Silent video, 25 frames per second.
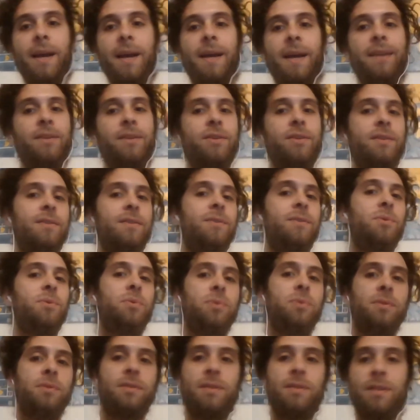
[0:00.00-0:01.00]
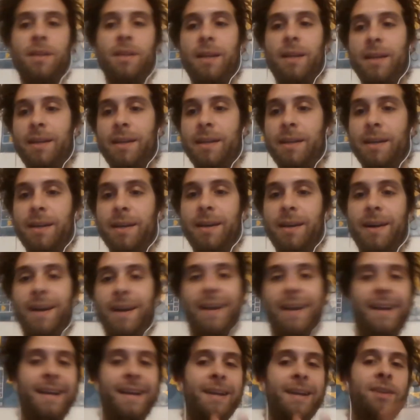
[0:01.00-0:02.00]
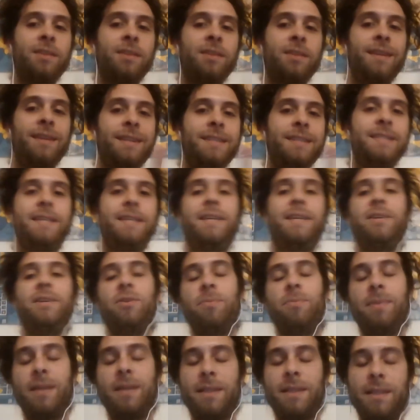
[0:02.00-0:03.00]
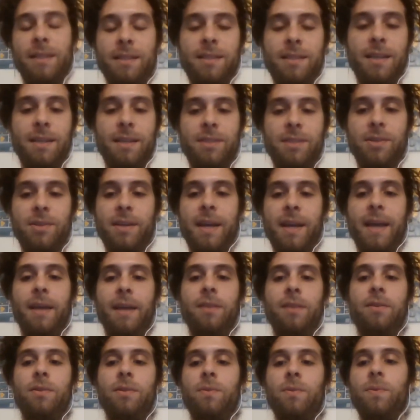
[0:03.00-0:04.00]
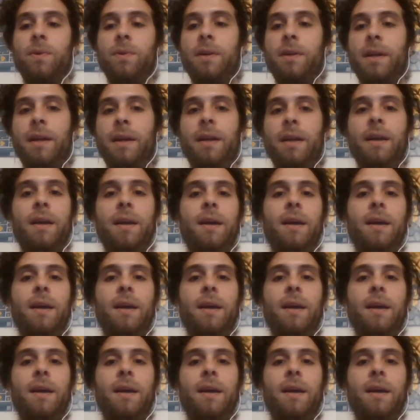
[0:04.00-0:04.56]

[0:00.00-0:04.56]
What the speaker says: I don't know who's like. I cannot really see you, but it's okay. Don't worry.